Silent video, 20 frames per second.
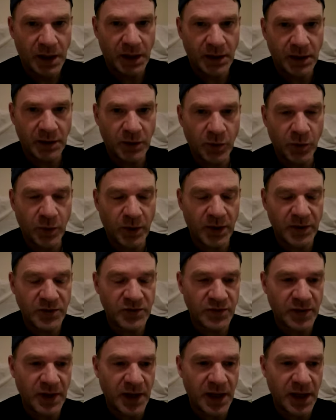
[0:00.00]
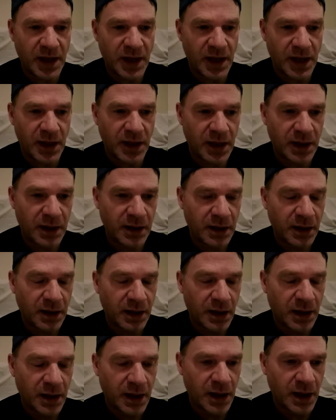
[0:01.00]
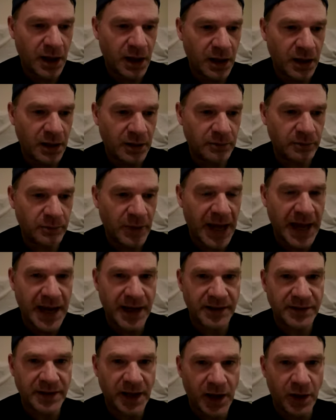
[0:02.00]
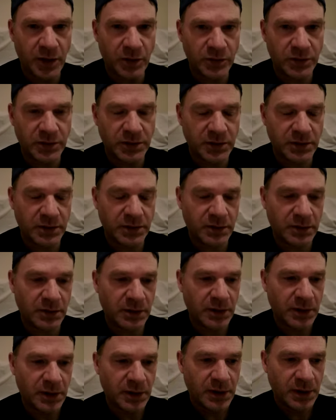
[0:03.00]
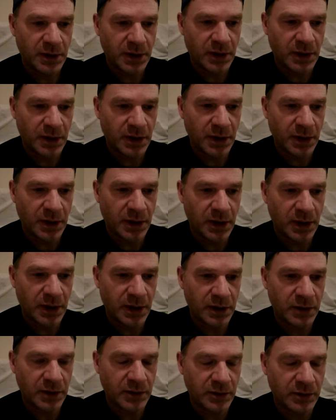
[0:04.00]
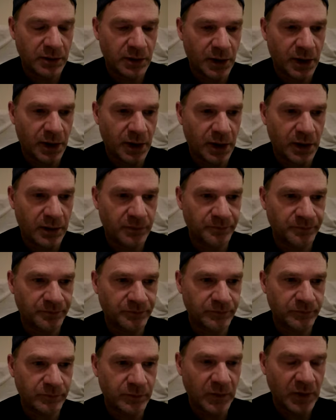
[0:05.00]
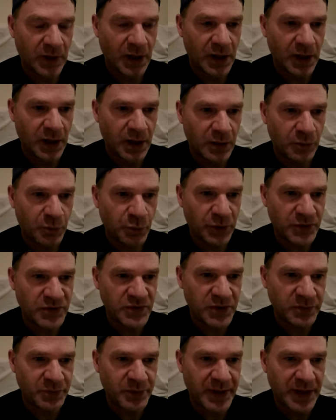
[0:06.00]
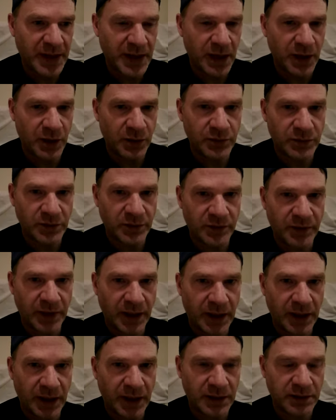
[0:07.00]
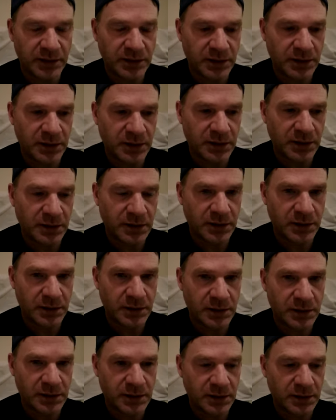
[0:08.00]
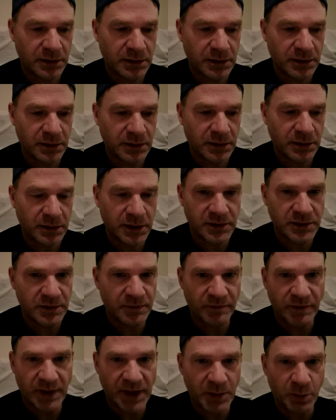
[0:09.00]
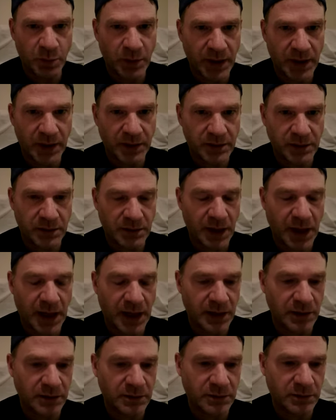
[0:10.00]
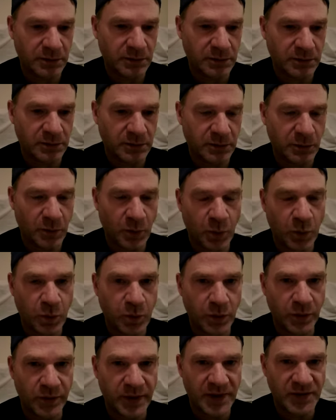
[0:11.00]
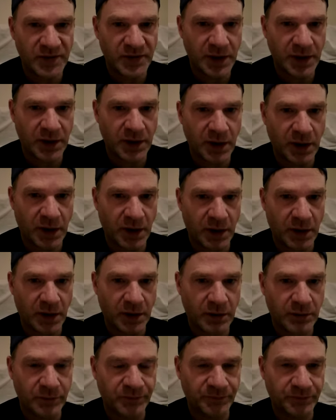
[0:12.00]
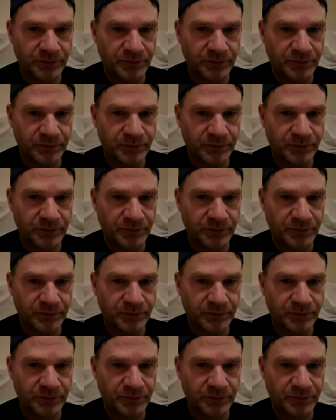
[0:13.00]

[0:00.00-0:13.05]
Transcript: In other words, they act out and put something out that doesn't vibrate at who they say they are.